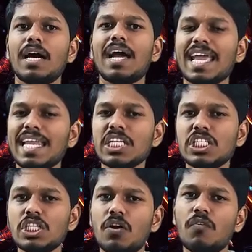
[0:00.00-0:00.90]
An
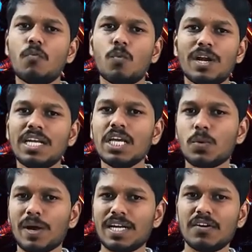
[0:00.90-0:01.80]
energy of 1D
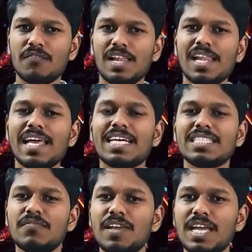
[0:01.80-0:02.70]
quantum well has
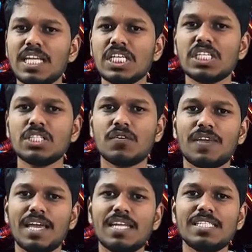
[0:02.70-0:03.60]
the variations
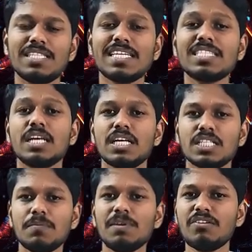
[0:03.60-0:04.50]
of energy as
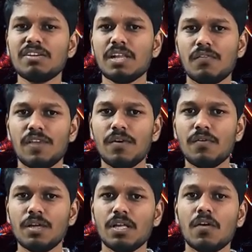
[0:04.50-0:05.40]
symmetrical
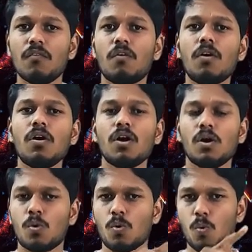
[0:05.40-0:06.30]
wave for
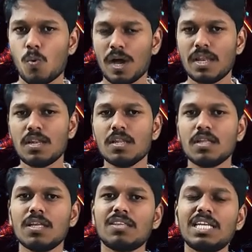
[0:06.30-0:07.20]
1,
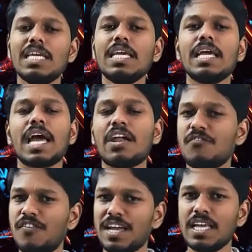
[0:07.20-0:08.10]
3
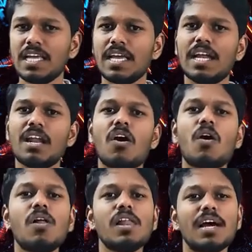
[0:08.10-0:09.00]
and 5 and
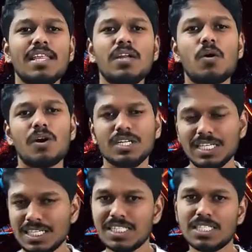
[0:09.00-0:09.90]
all other odd
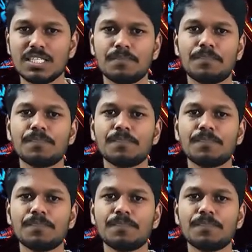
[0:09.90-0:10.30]
integers.